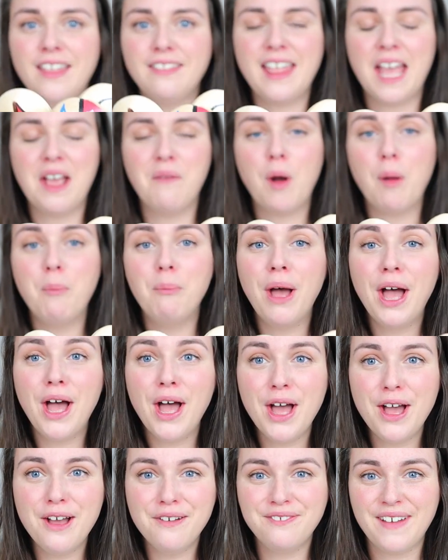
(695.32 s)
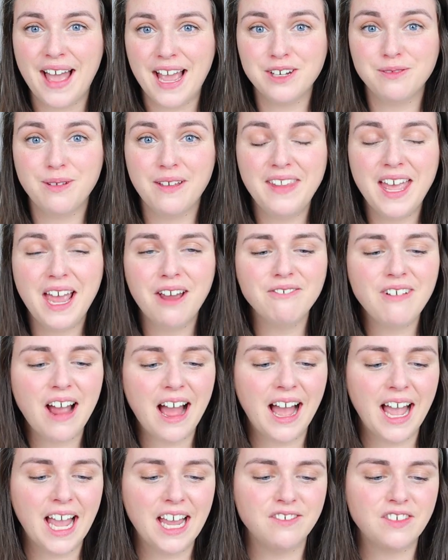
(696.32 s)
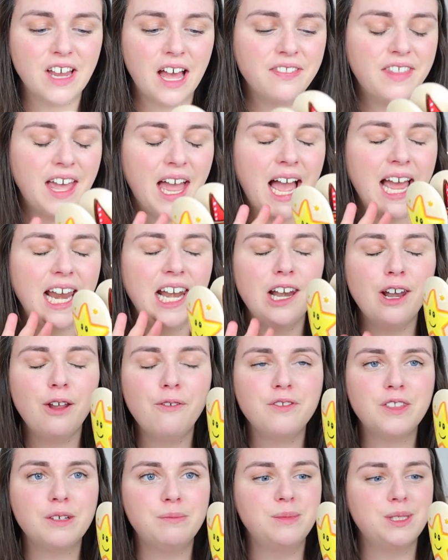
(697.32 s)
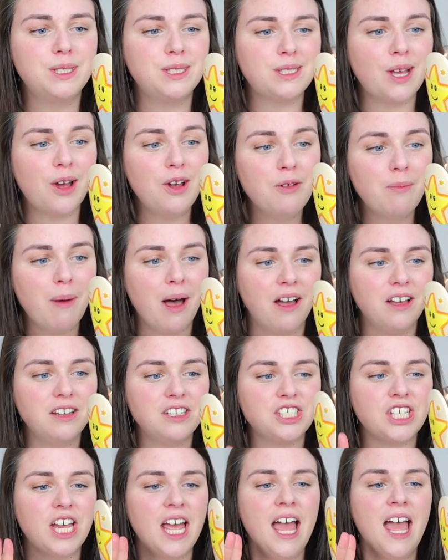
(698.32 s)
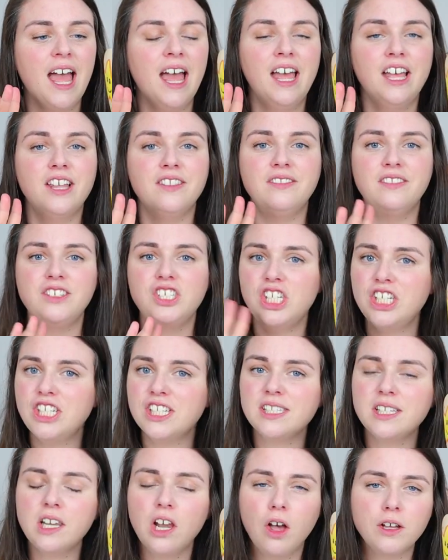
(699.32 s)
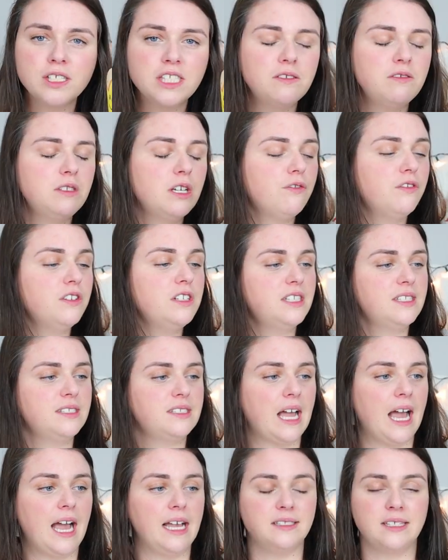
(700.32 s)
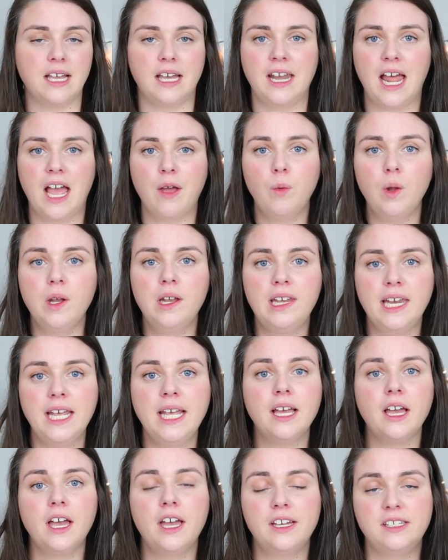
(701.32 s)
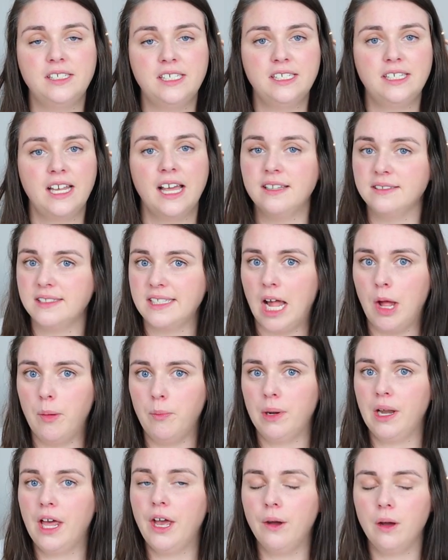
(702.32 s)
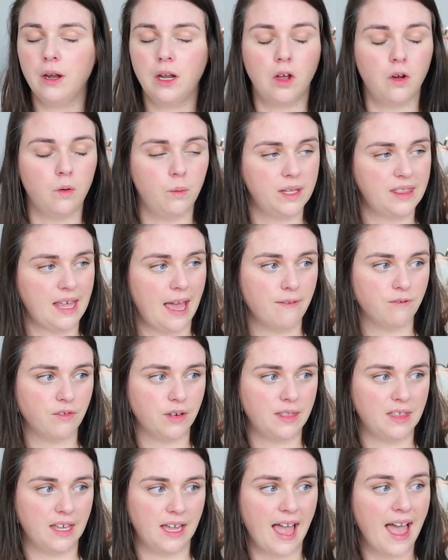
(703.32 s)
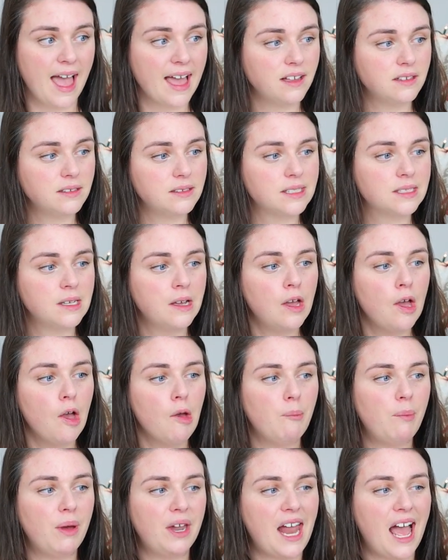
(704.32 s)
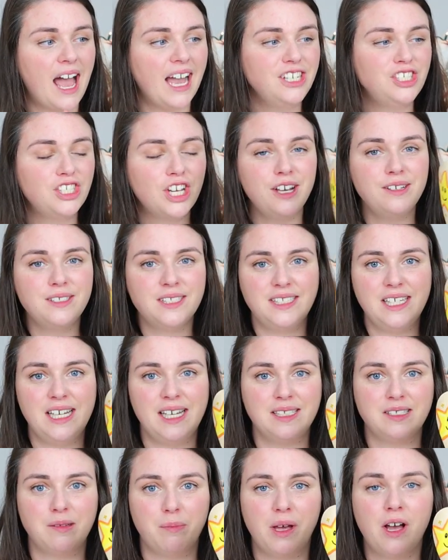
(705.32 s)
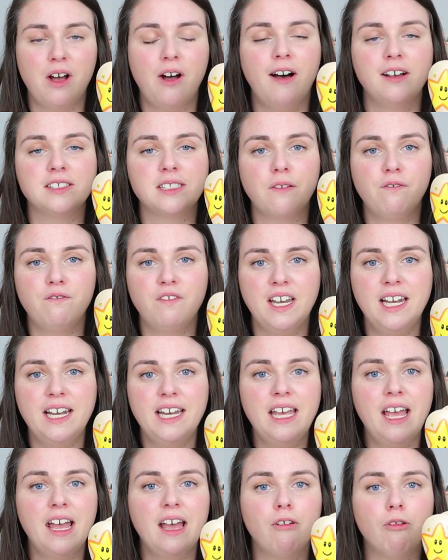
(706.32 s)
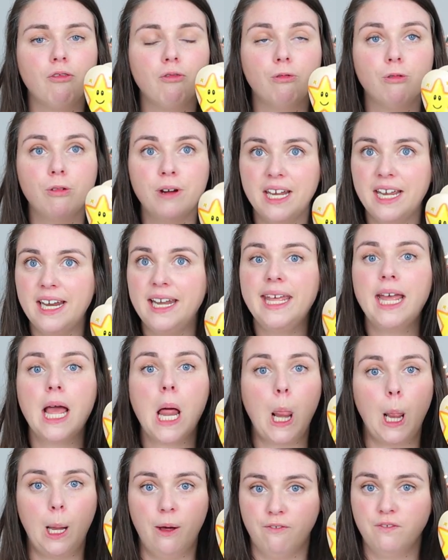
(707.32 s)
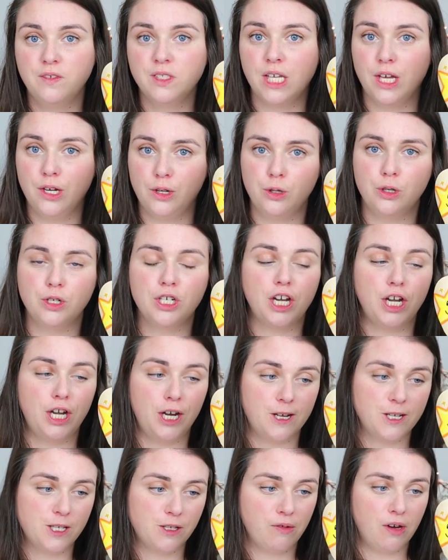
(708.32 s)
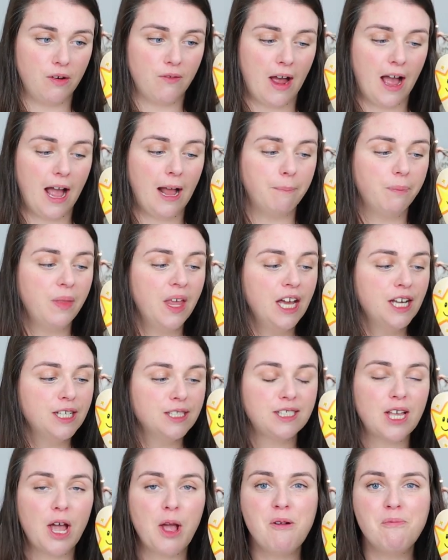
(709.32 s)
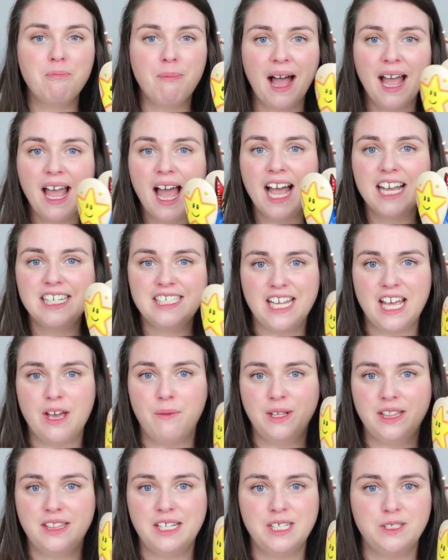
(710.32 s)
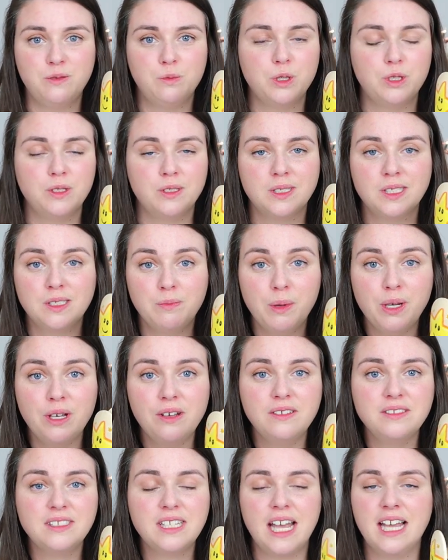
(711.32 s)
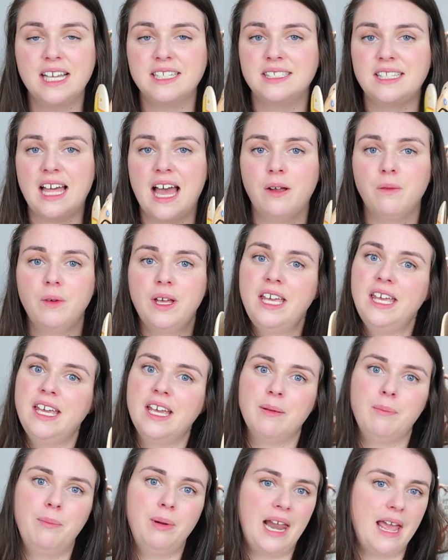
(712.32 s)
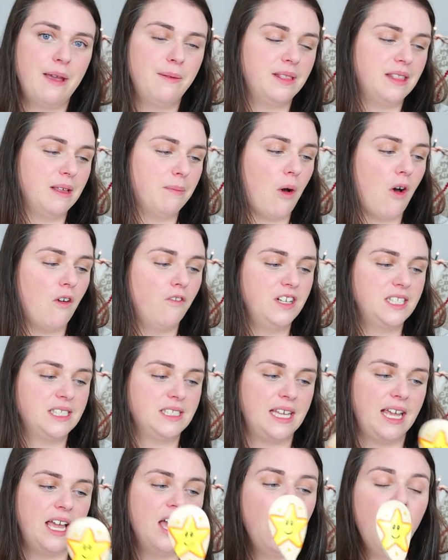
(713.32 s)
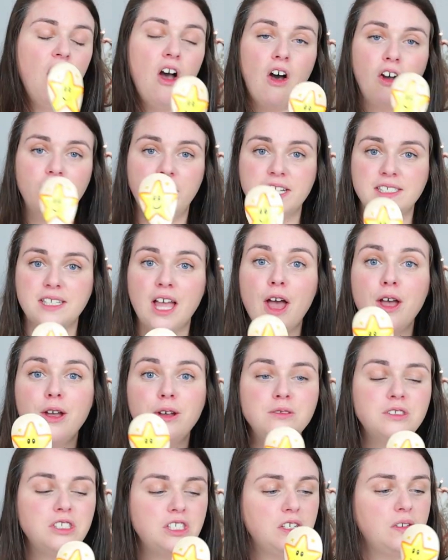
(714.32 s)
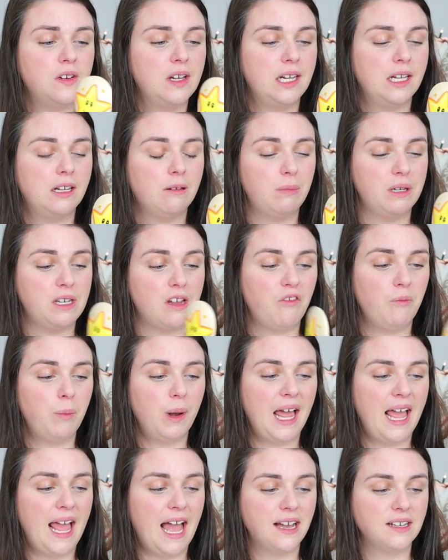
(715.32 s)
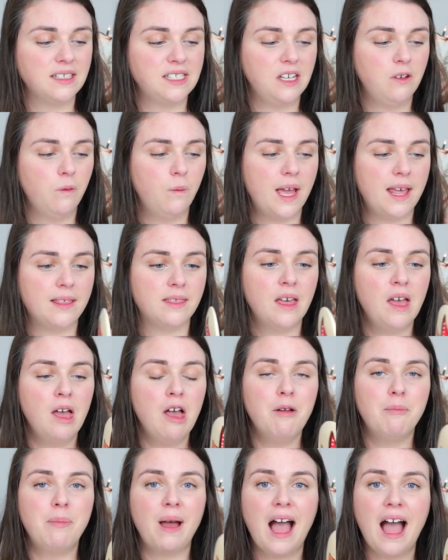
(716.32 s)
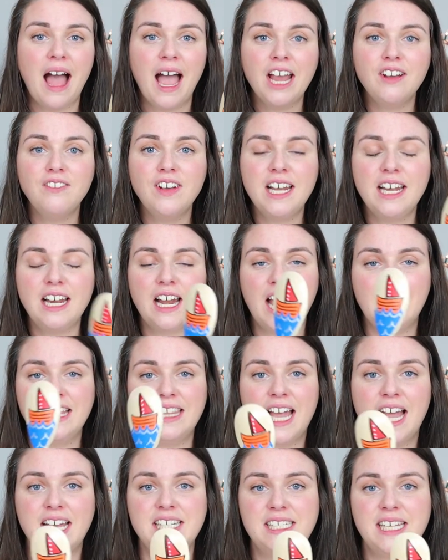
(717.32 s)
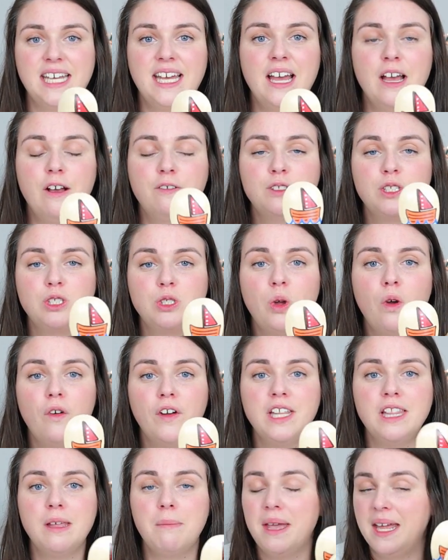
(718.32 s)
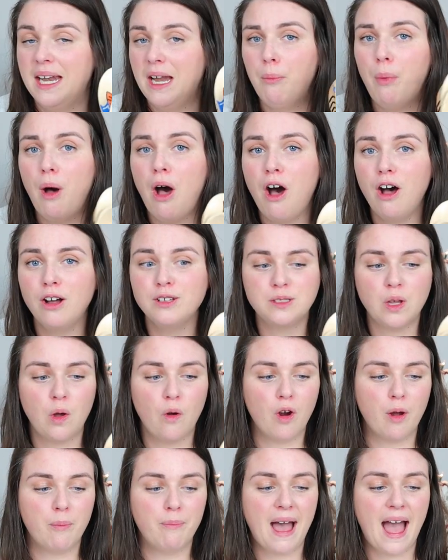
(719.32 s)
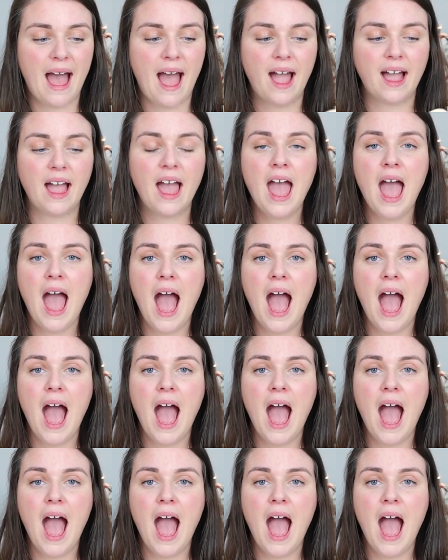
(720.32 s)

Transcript: that they were perfect when they arrived. I love them so much. She does lots of different designs, and I will link her details down below along with everything else. But I chose these because Finley really loves a good nursery rhyme. So my idea with these wooden spoons is that he can play with them obviously on his own to do a little bit of play acting with. But I really like the idea of storing them in a pot or a bag